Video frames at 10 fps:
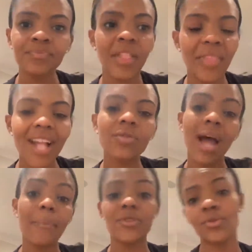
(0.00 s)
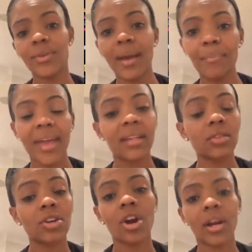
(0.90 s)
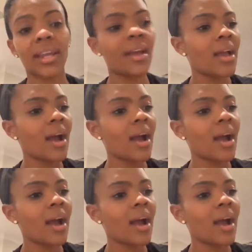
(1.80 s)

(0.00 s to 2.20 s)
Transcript: That's what happens when you get big. Look, Cardi,